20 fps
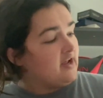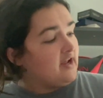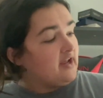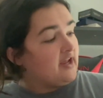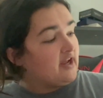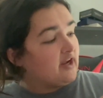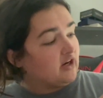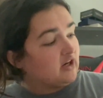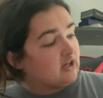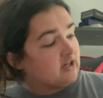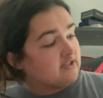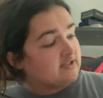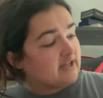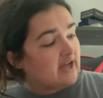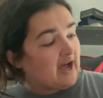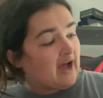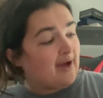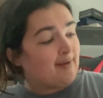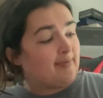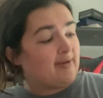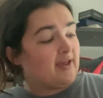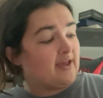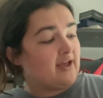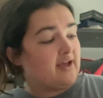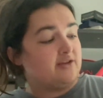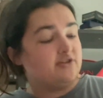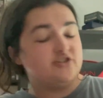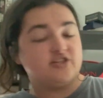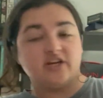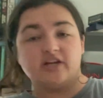Here's Abby
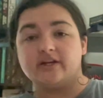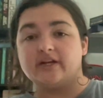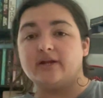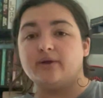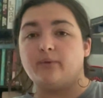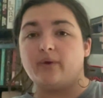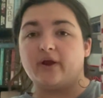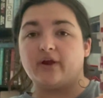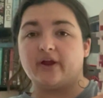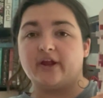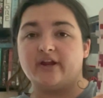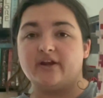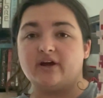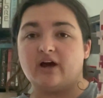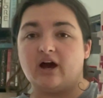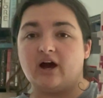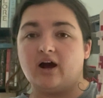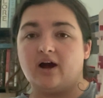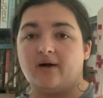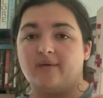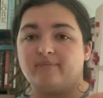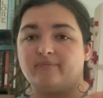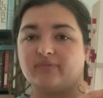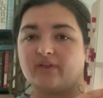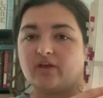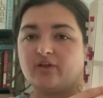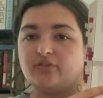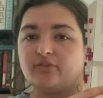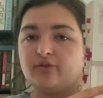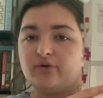and Jerry wearing
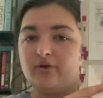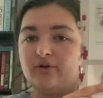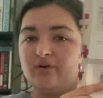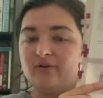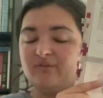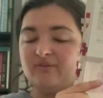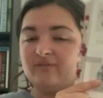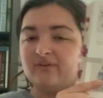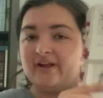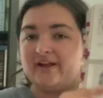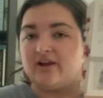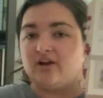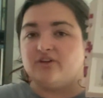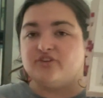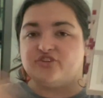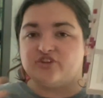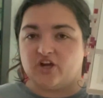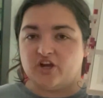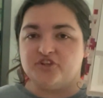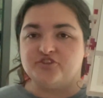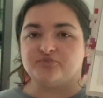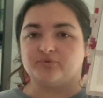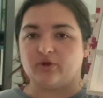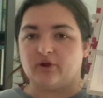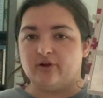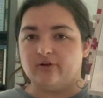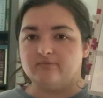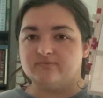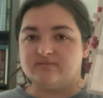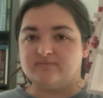the like judge
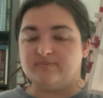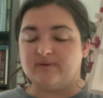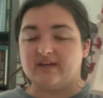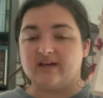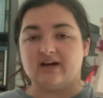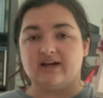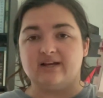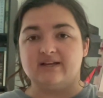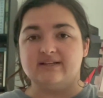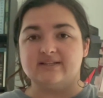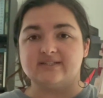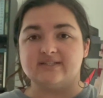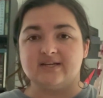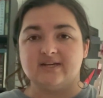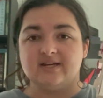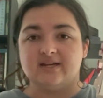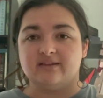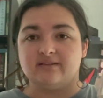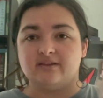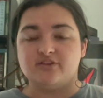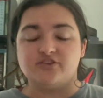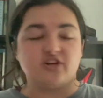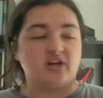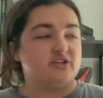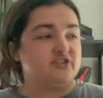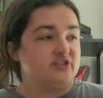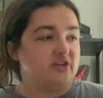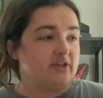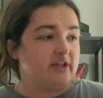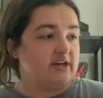robes because the judge
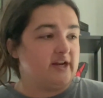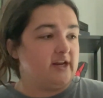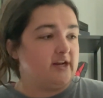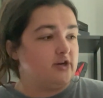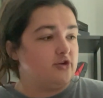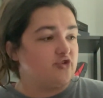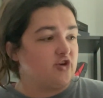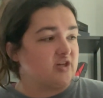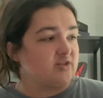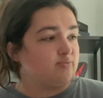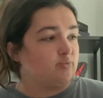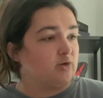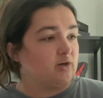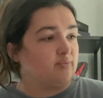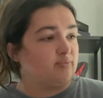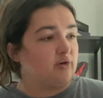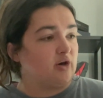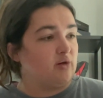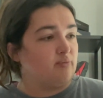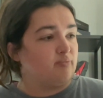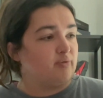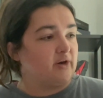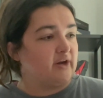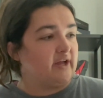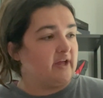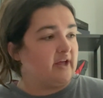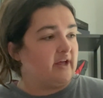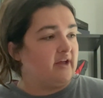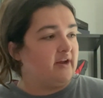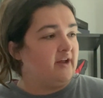said they needed to dress more
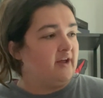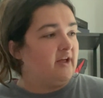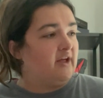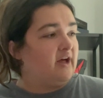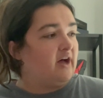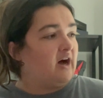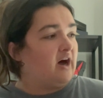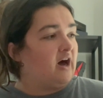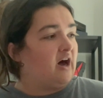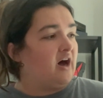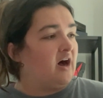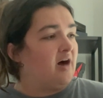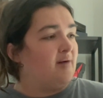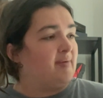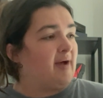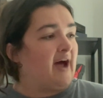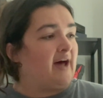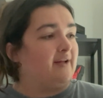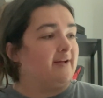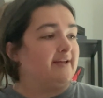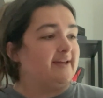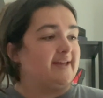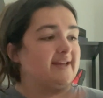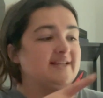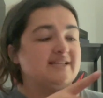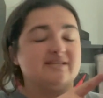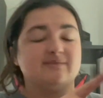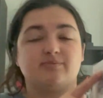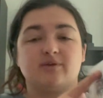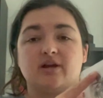appropriate. Allen
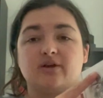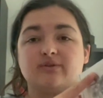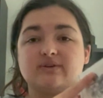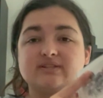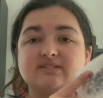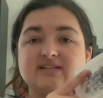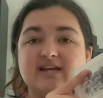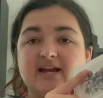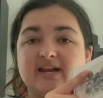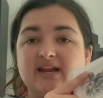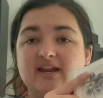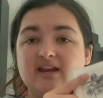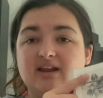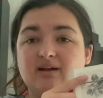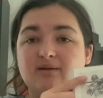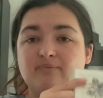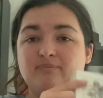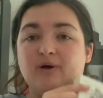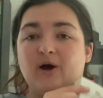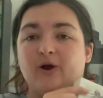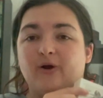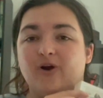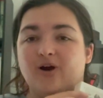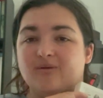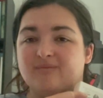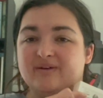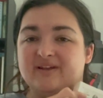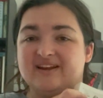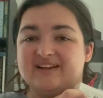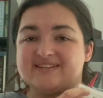Ginsberg recited a
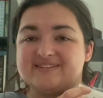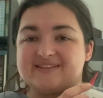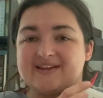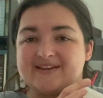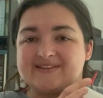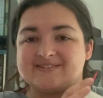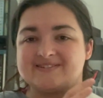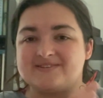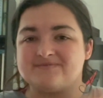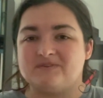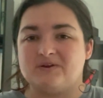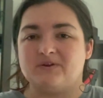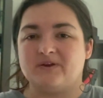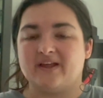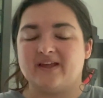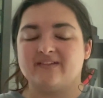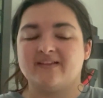poem in his testimony.